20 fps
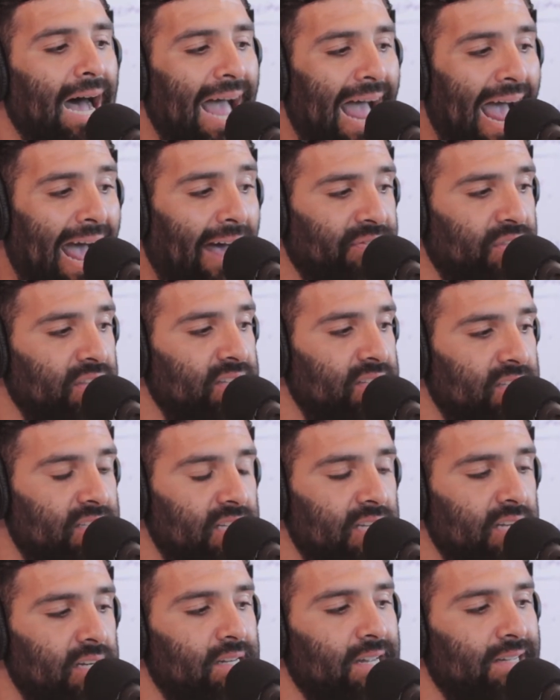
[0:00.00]
at the
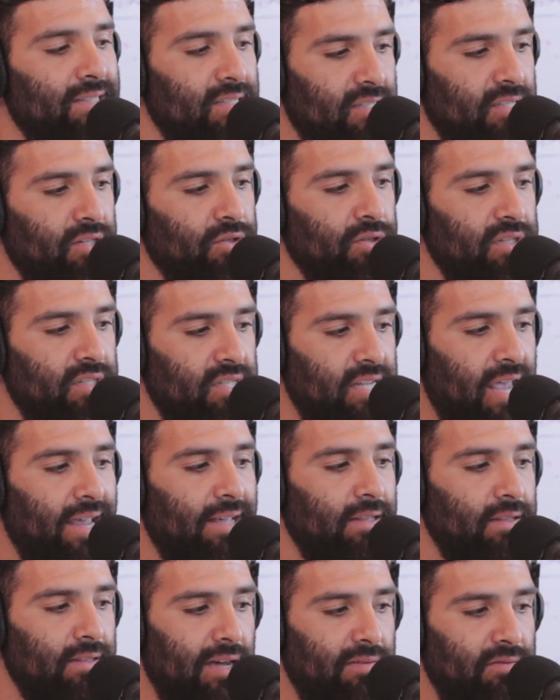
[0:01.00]
seed and Series A
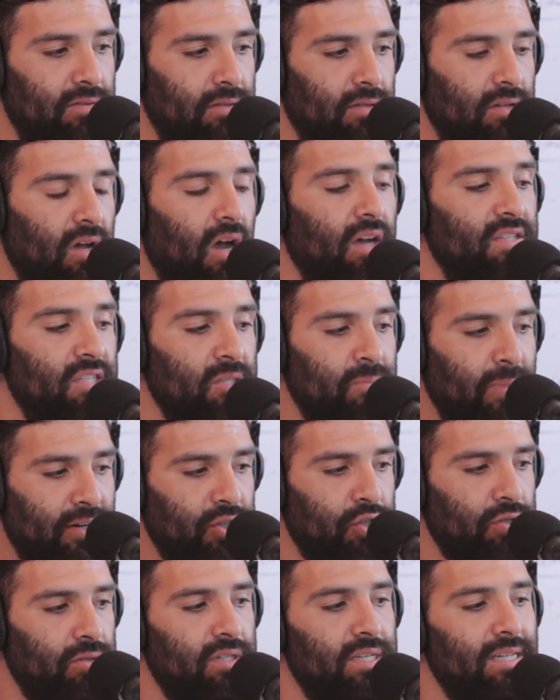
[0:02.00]
level,
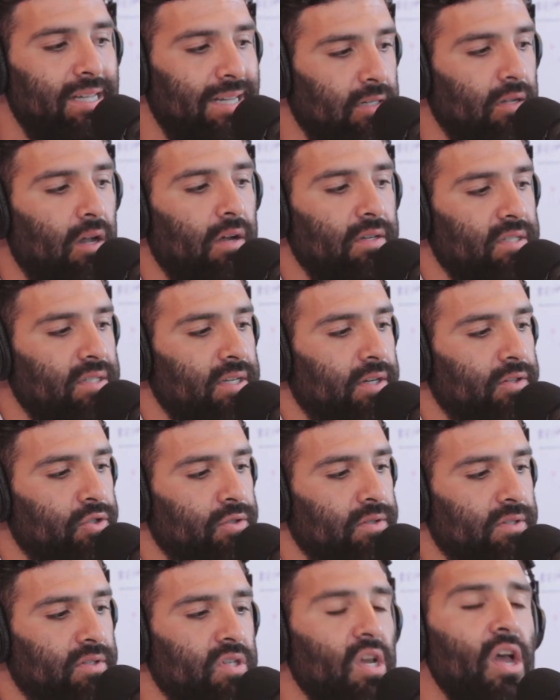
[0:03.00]
especially in Los
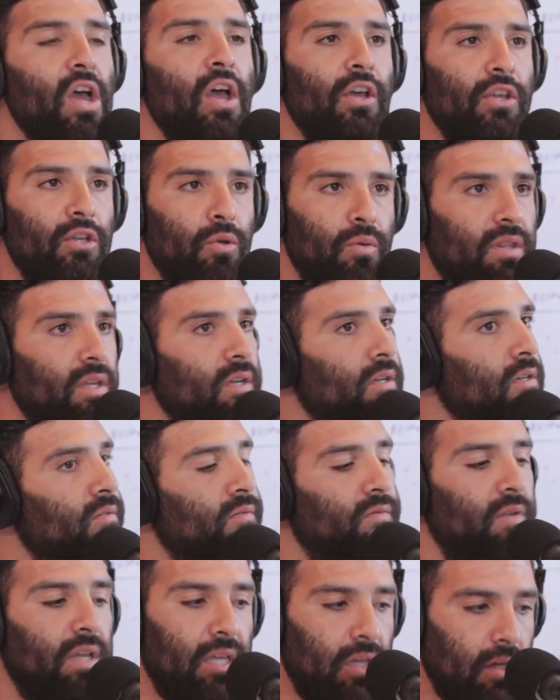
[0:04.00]
Angeles, you think
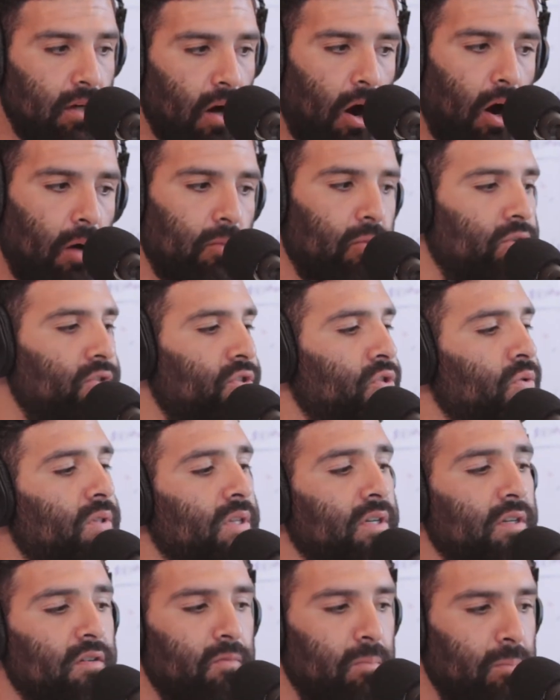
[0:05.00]
of e-commerce, you
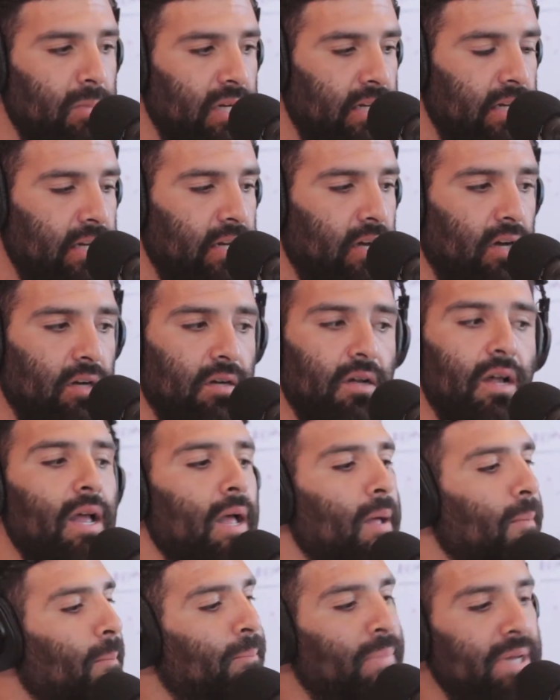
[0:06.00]
think of media,
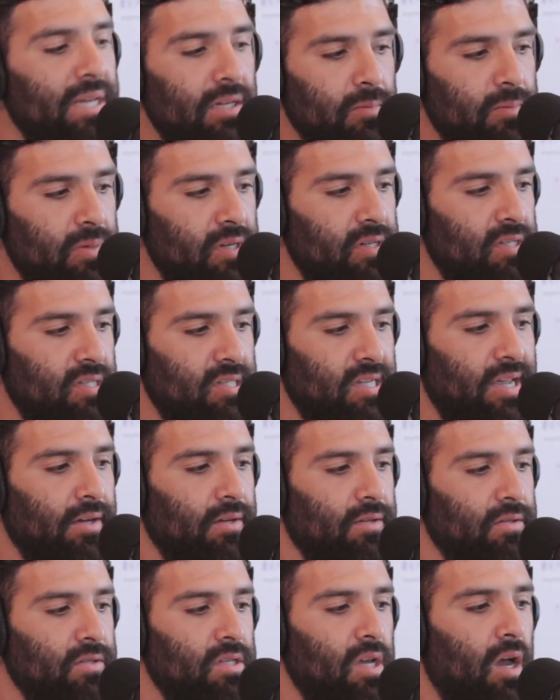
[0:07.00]
B2B
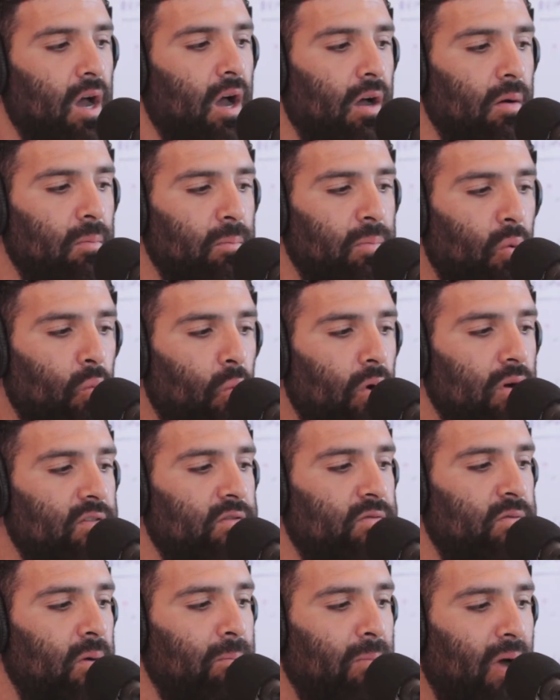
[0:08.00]
sales. But one
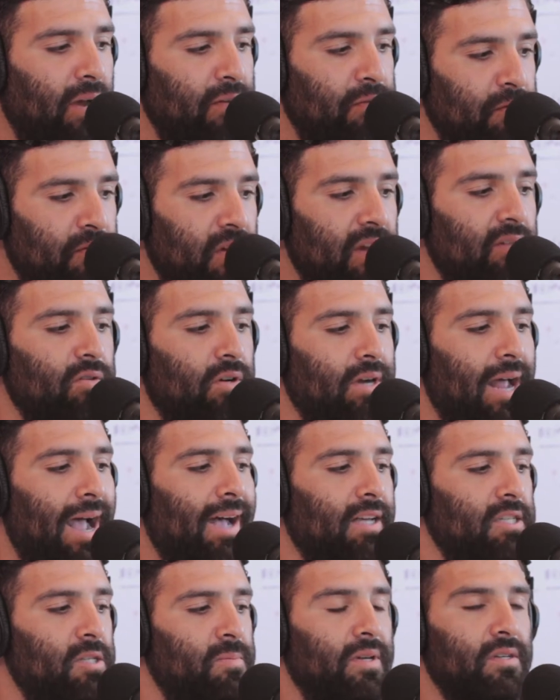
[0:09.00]
of my favorite
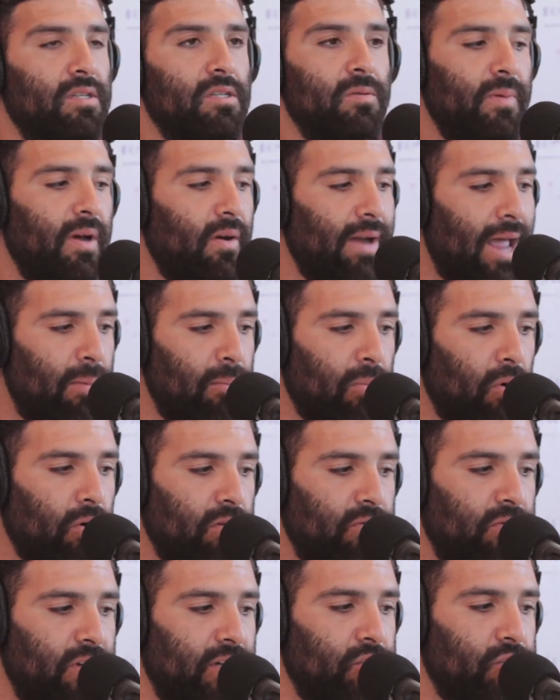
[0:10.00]
aspects about
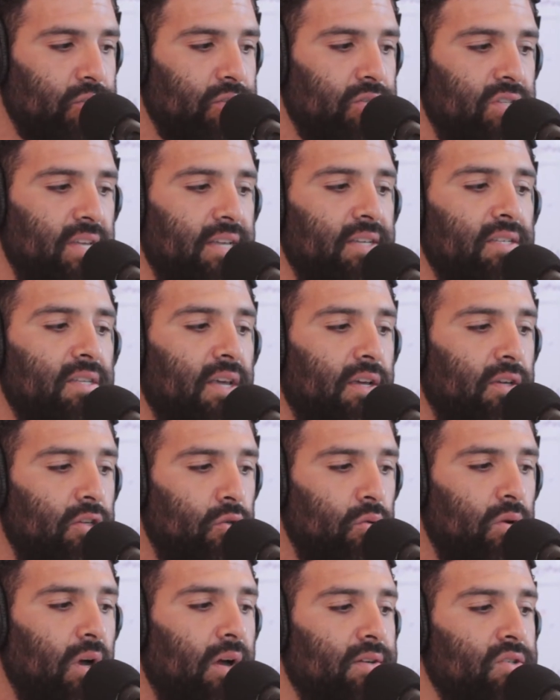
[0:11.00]
Embark Ventures is that
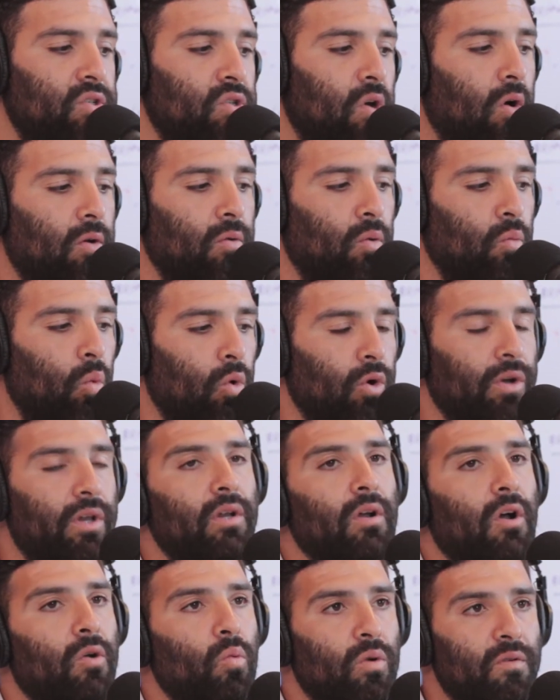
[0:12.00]
you guys are
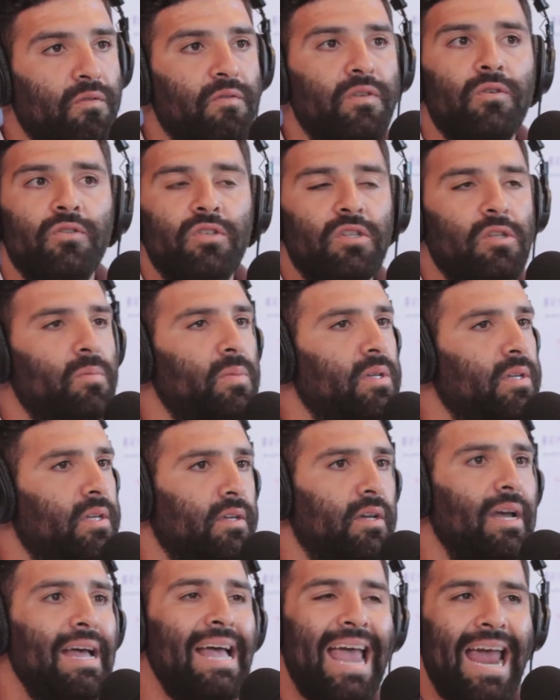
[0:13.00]
working on what feels to
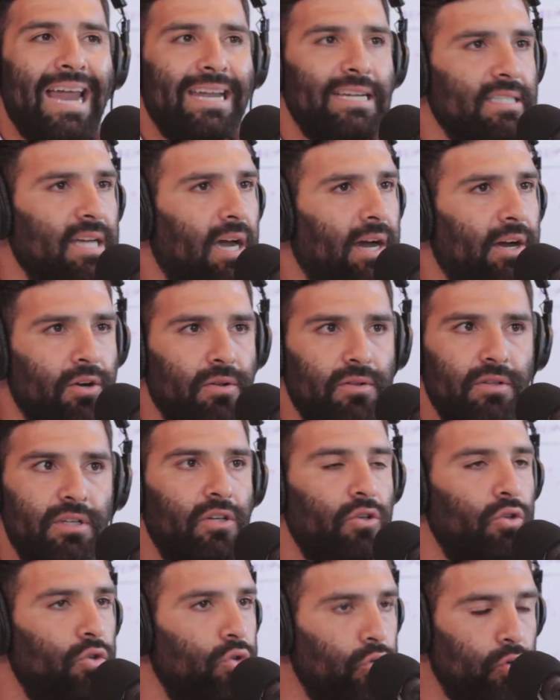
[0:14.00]
be an entirely
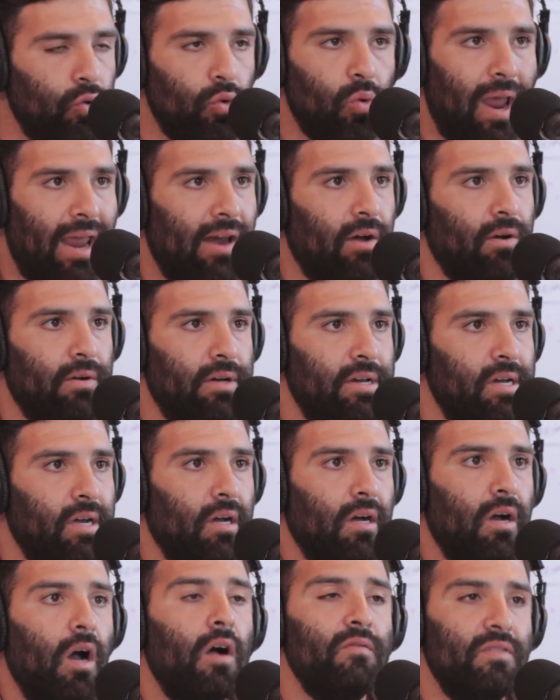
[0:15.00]
new
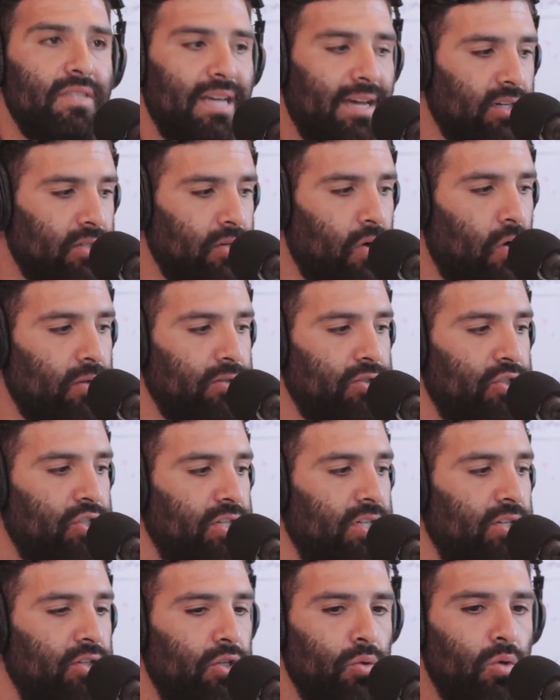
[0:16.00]
area of technology.
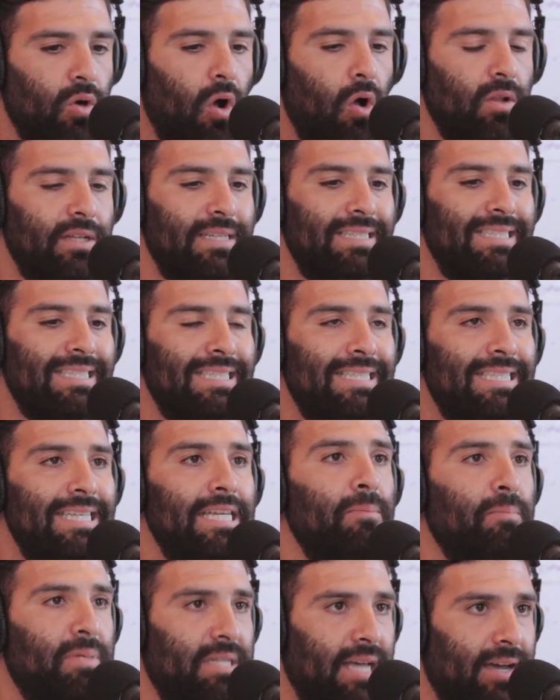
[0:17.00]
You call it
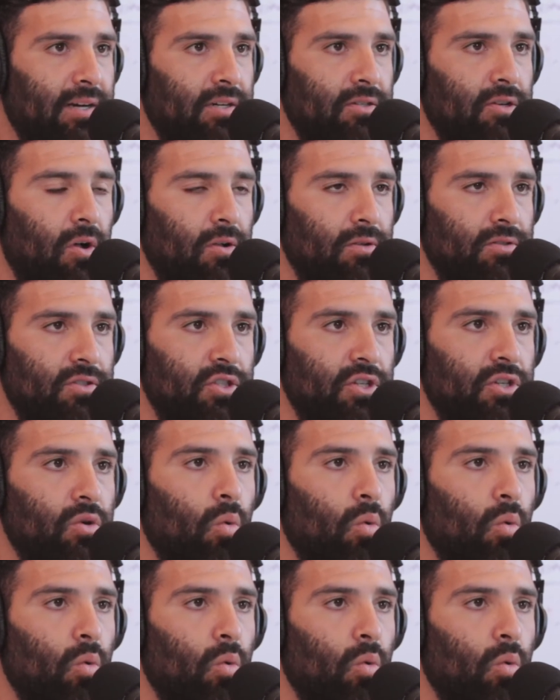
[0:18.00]
deep technology